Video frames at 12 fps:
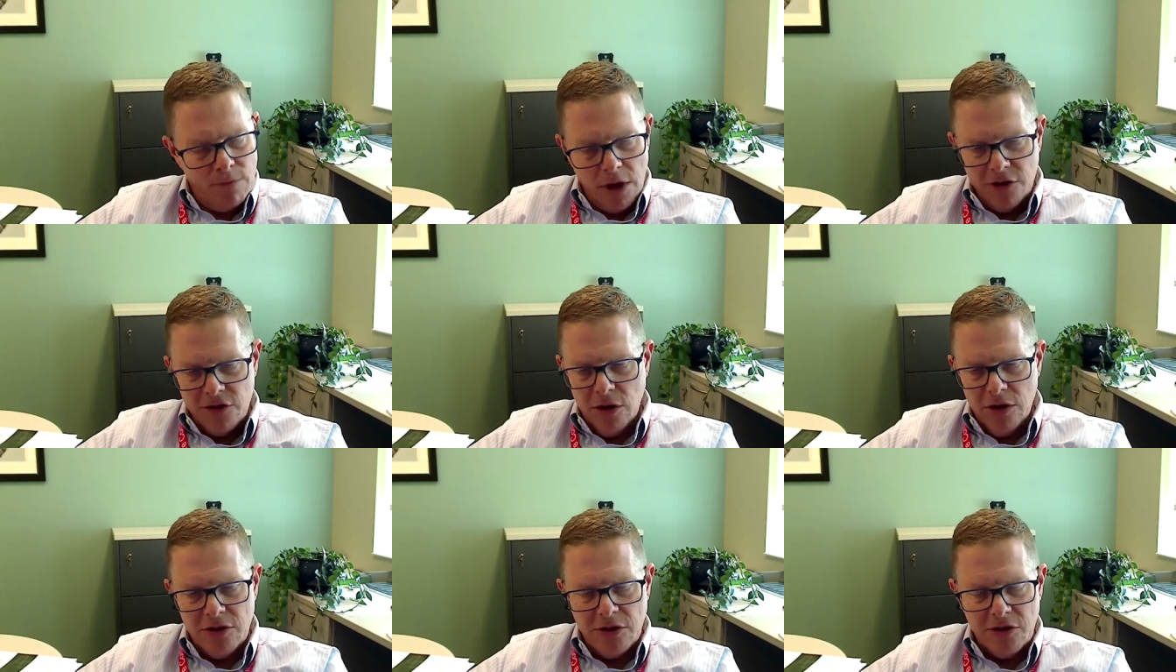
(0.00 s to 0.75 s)
as soon
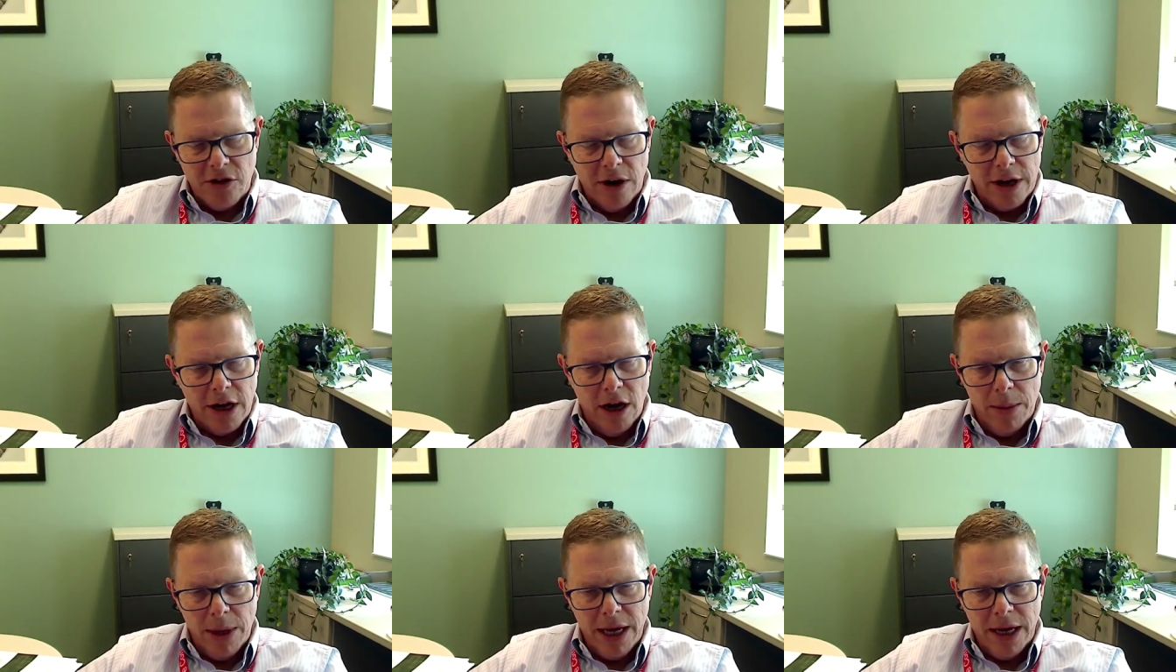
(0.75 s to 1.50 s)
as this started
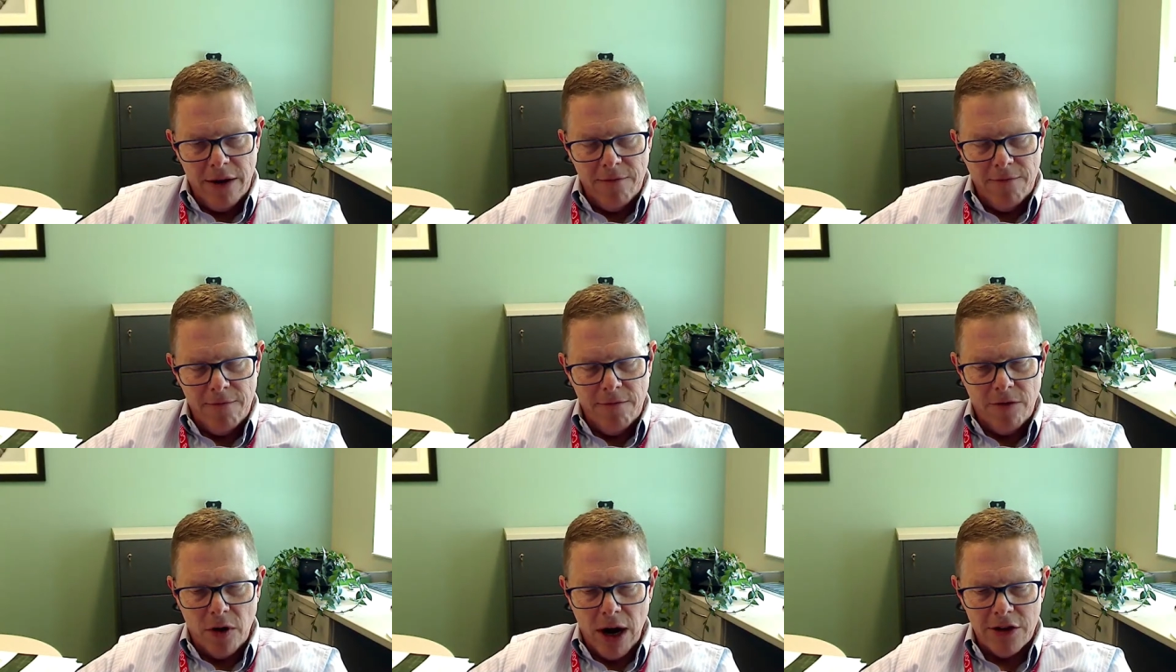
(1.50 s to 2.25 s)
coming in
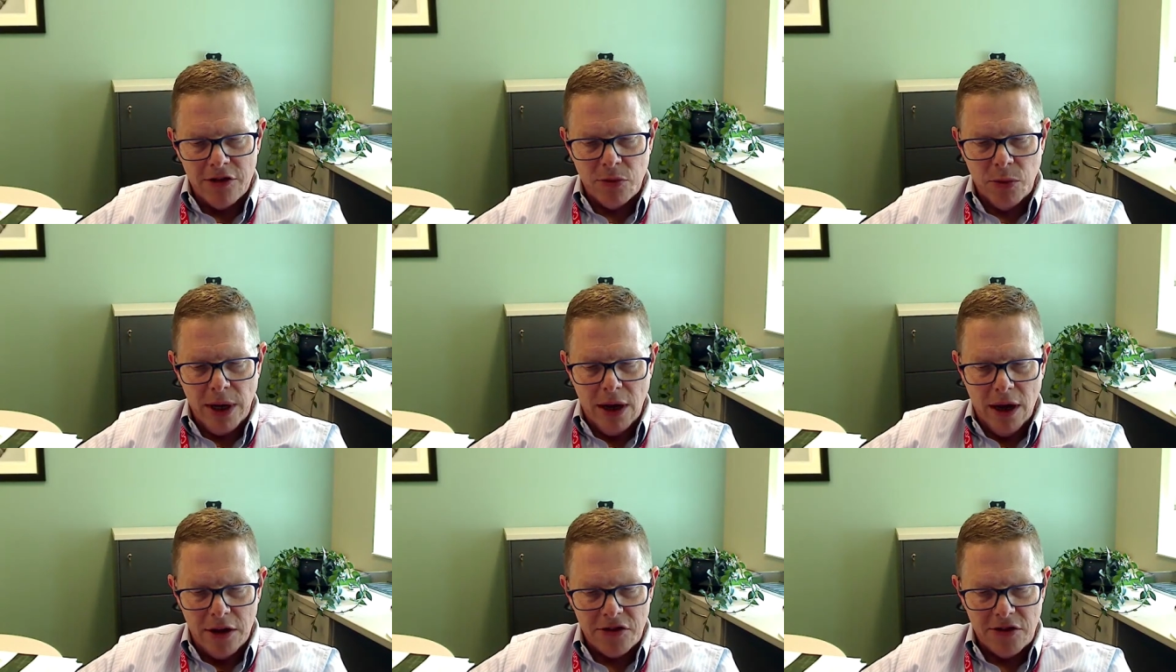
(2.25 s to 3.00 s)
for us, we
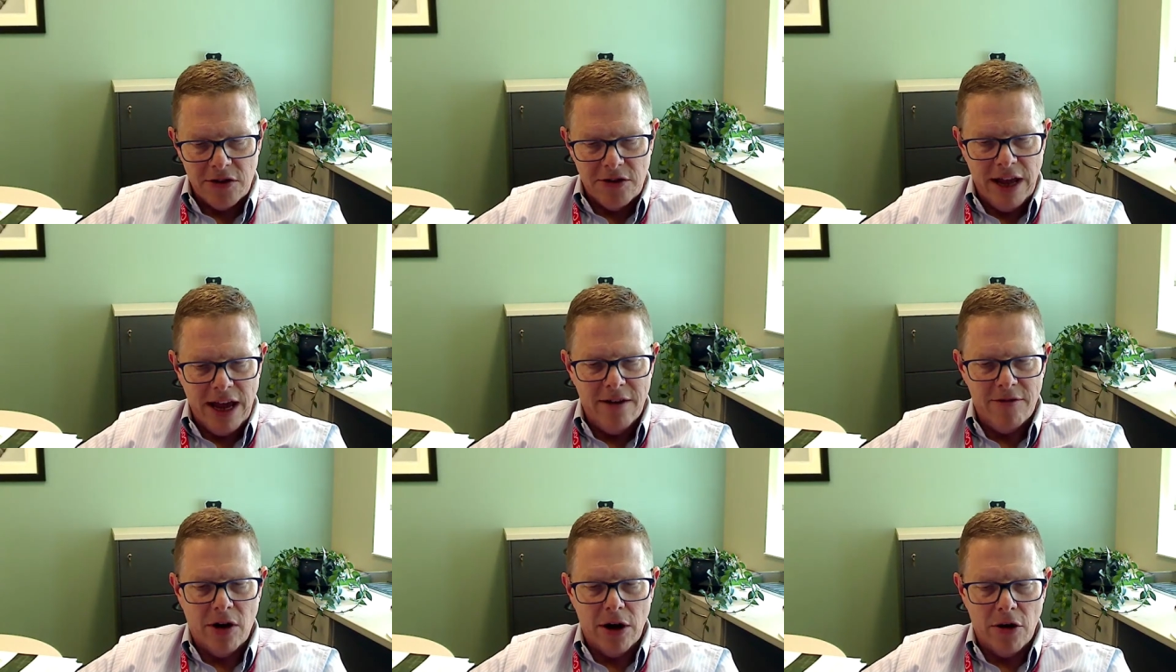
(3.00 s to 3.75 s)
lost 10 of
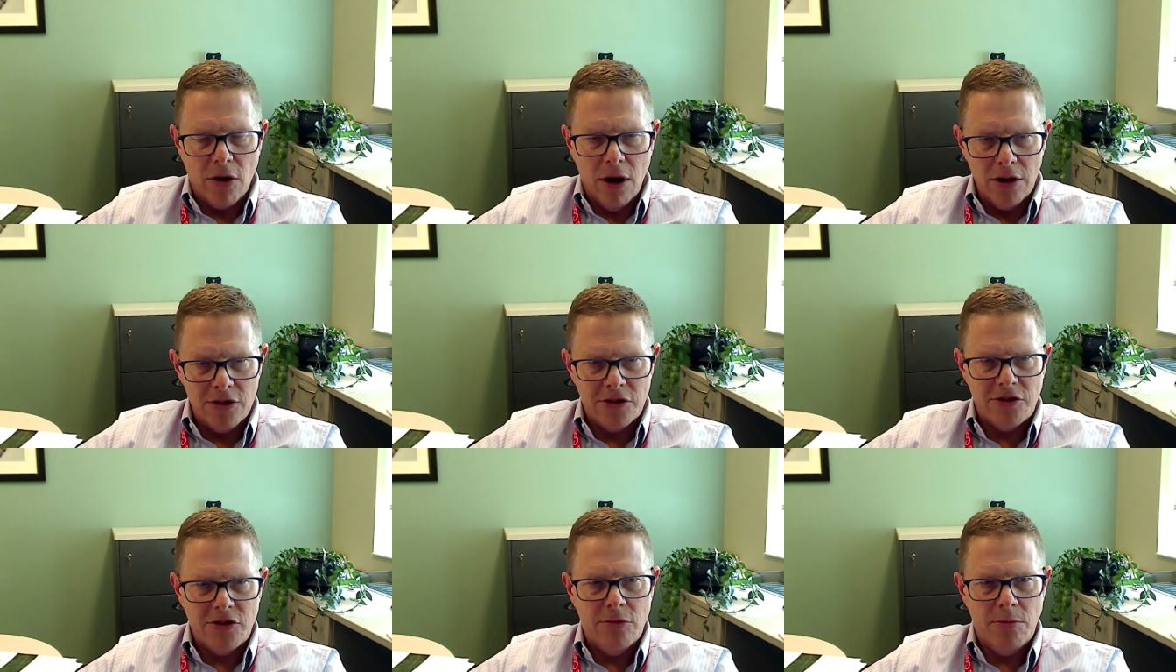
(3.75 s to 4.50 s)
our
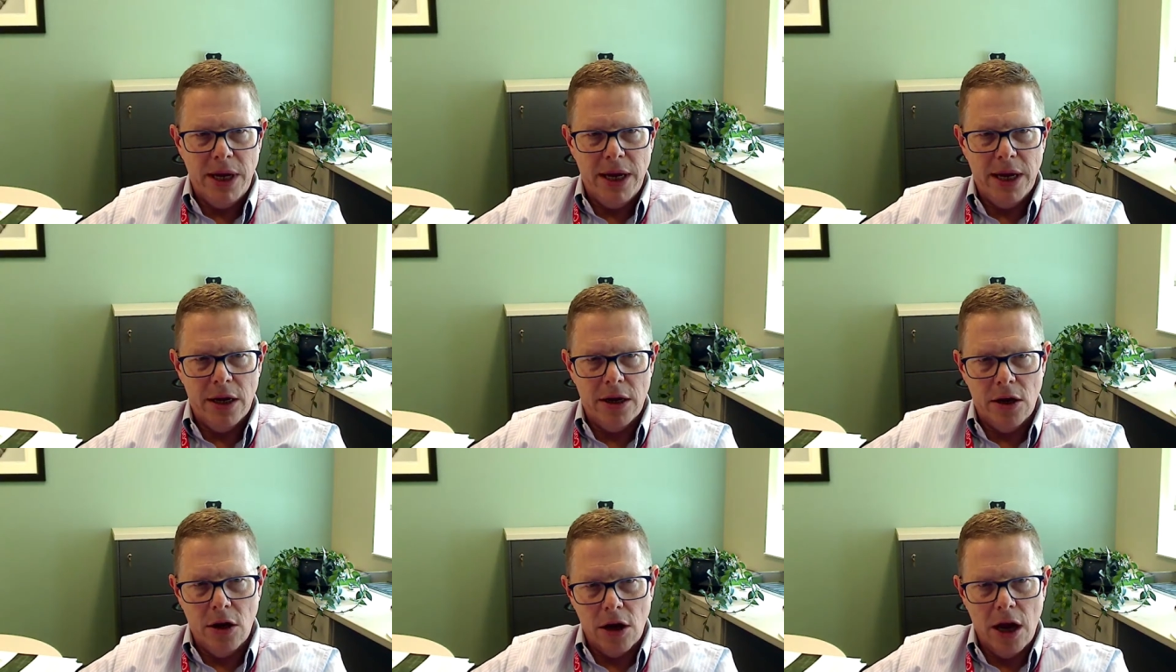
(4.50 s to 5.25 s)
neurologists to being
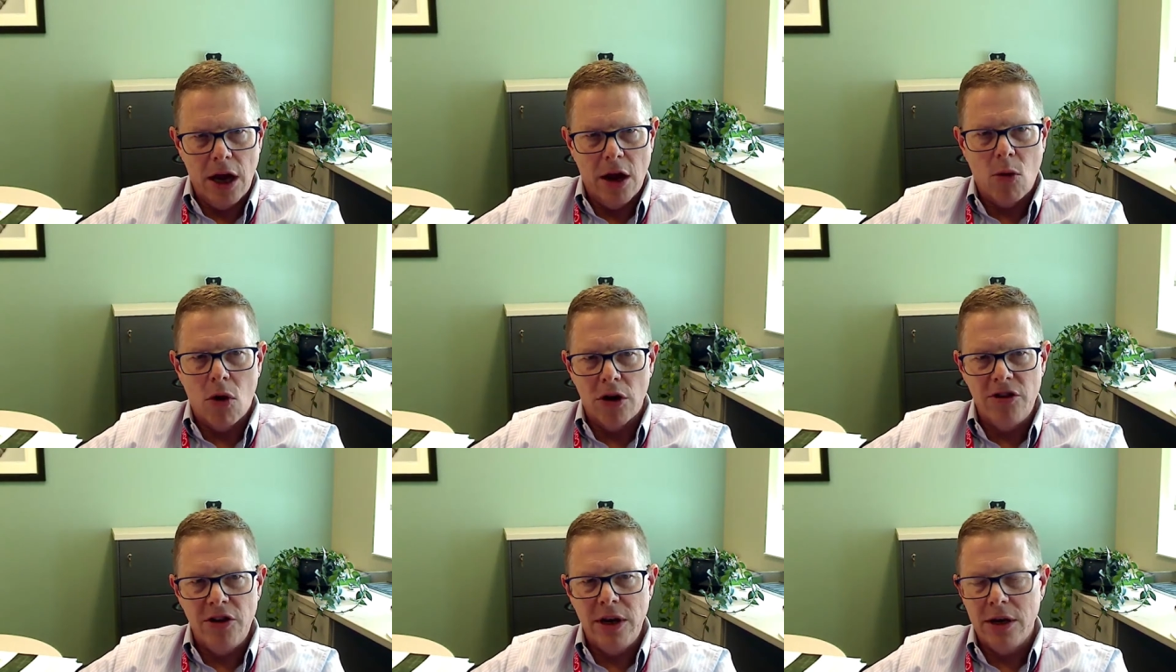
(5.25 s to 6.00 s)
in
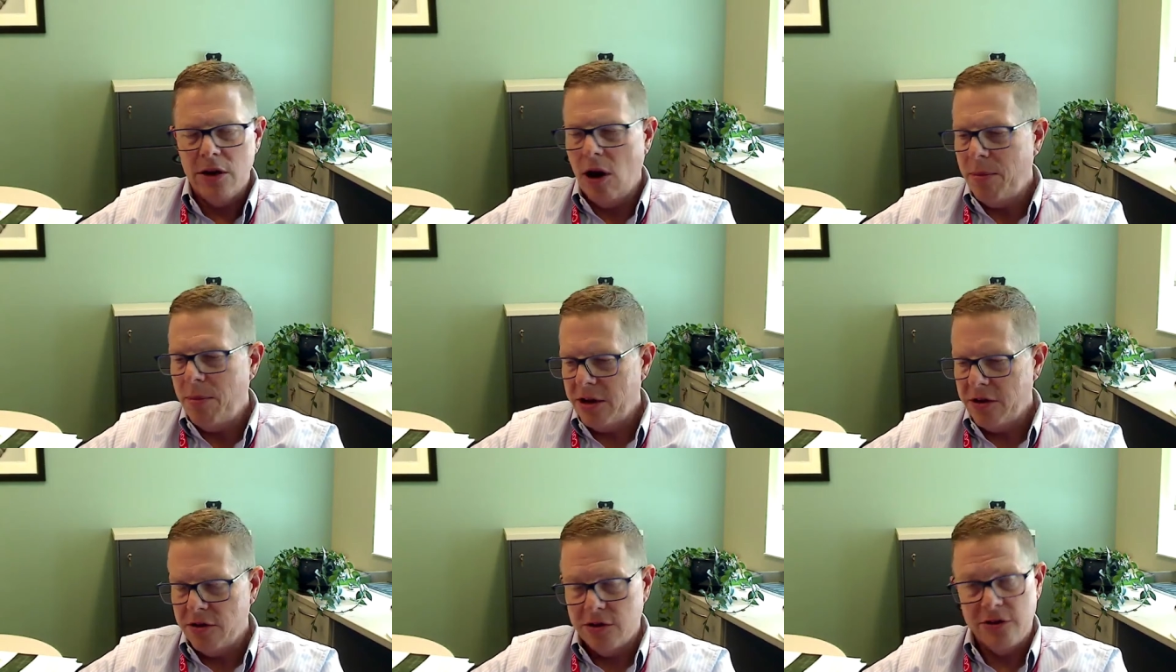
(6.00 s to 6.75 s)
quarantine, not
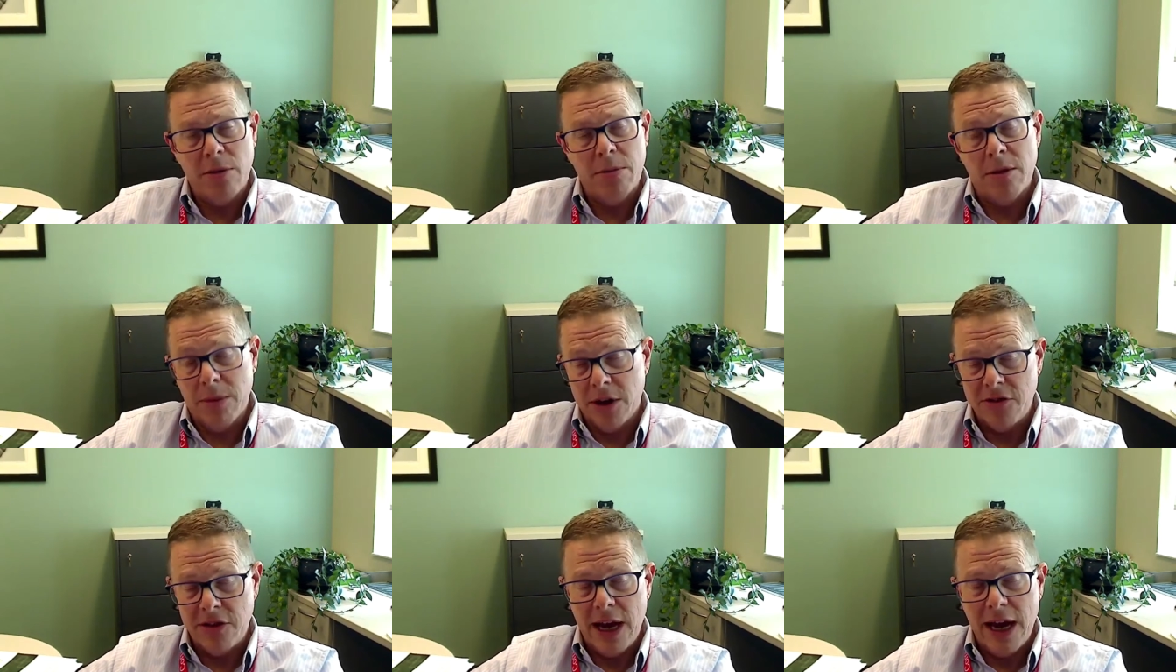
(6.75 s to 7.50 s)
because some of them
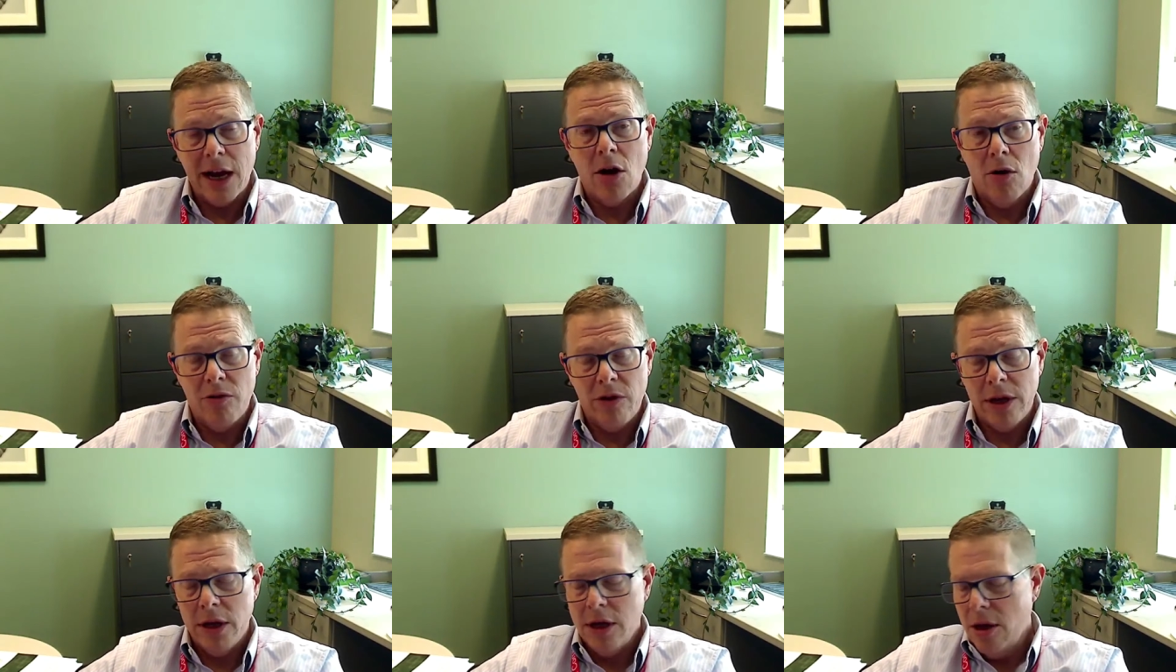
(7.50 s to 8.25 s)
because they had COVID,